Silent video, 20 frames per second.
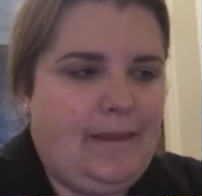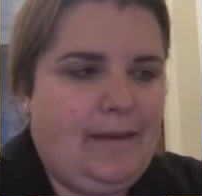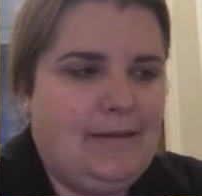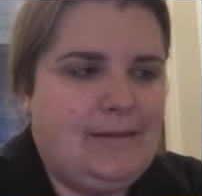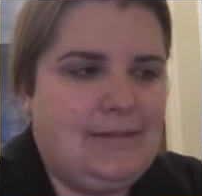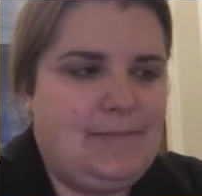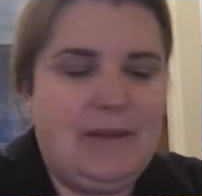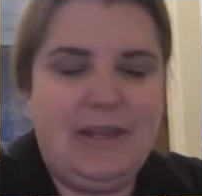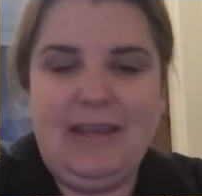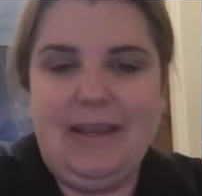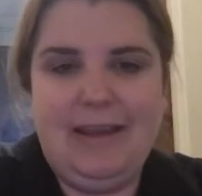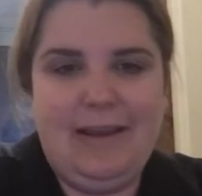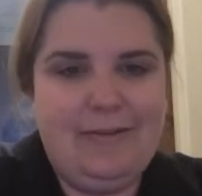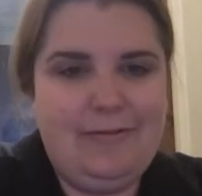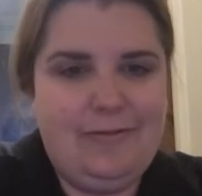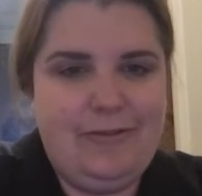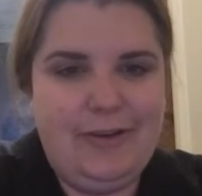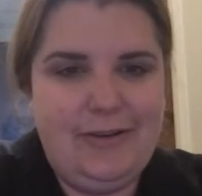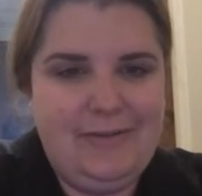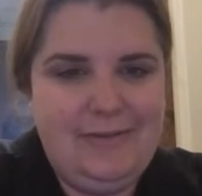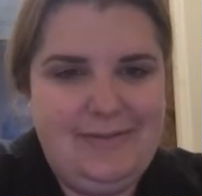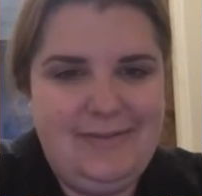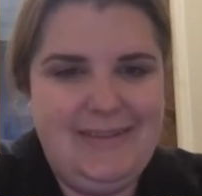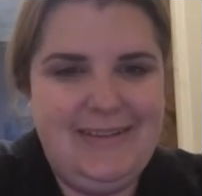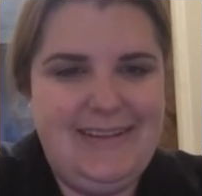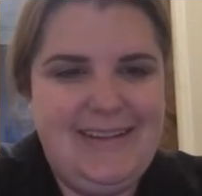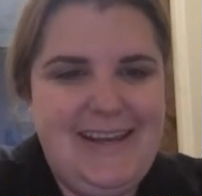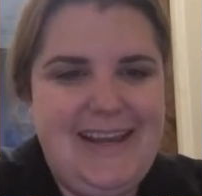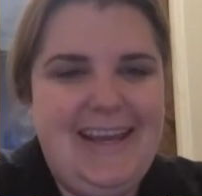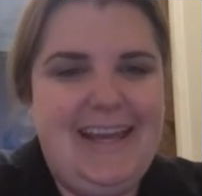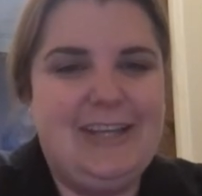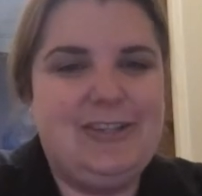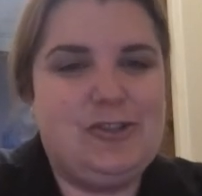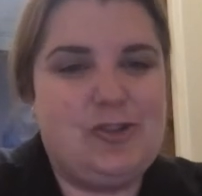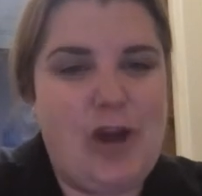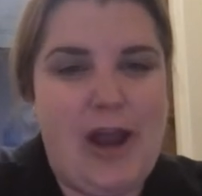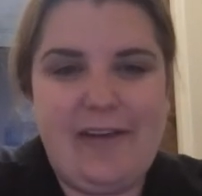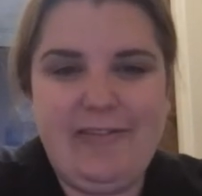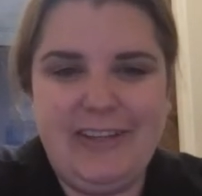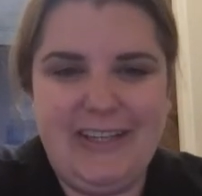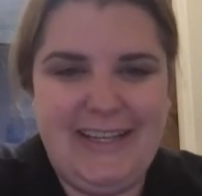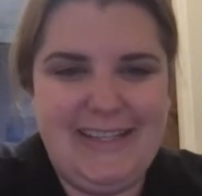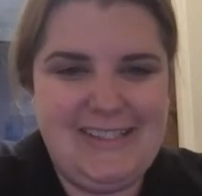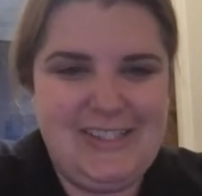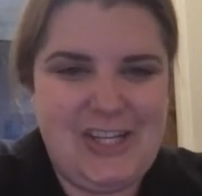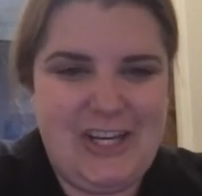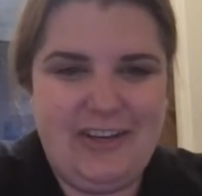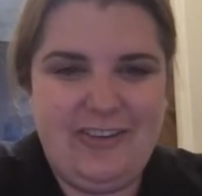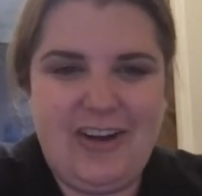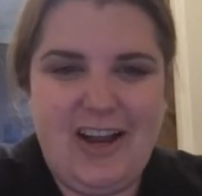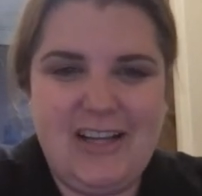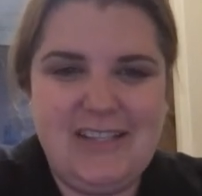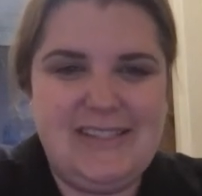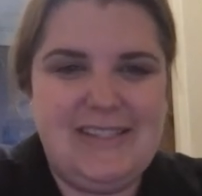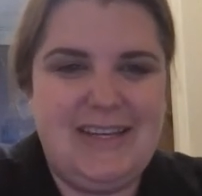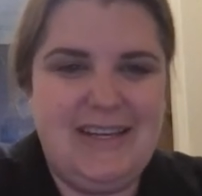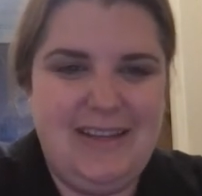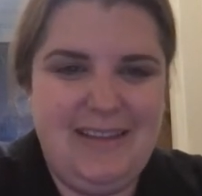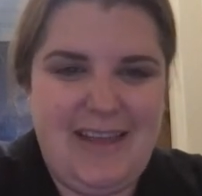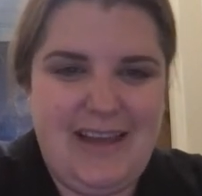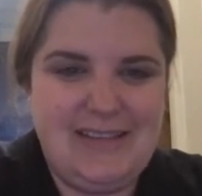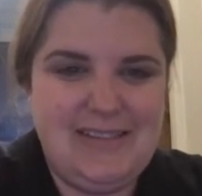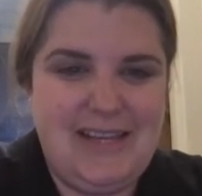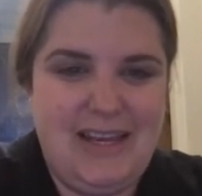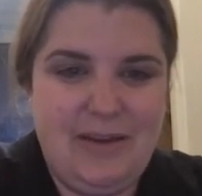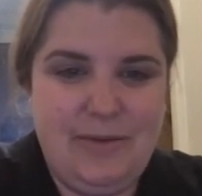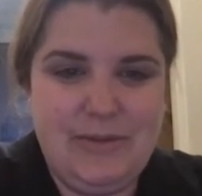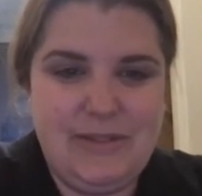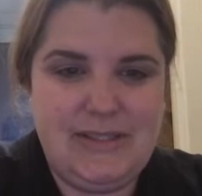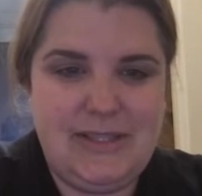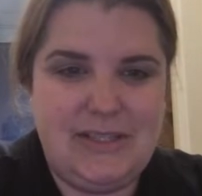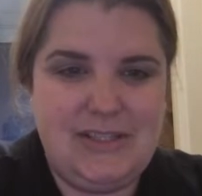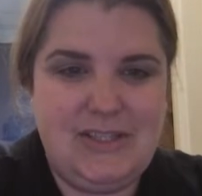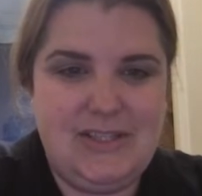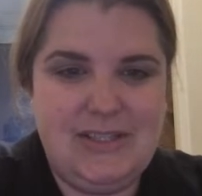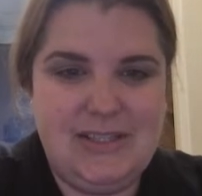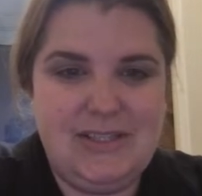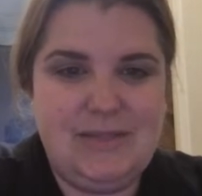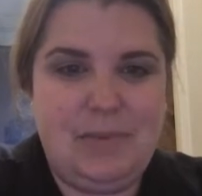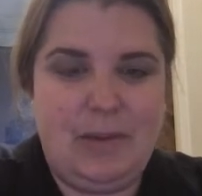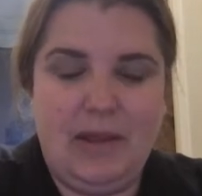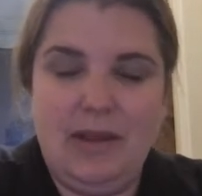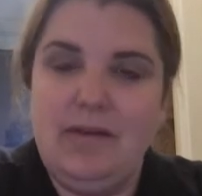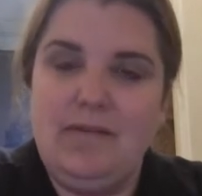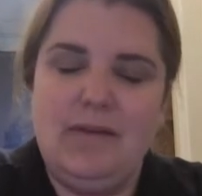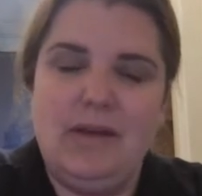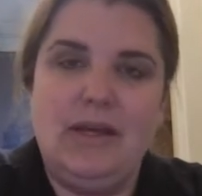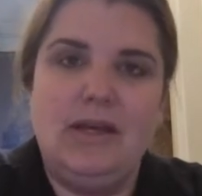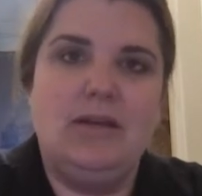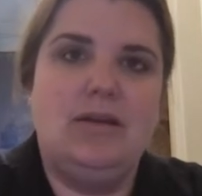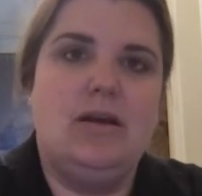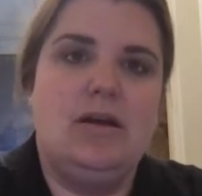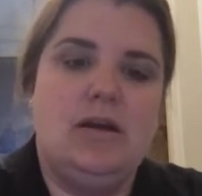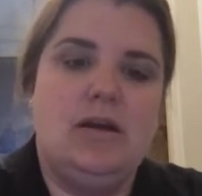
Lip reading: speaking of, extravagant generosity. That day was such a display of it.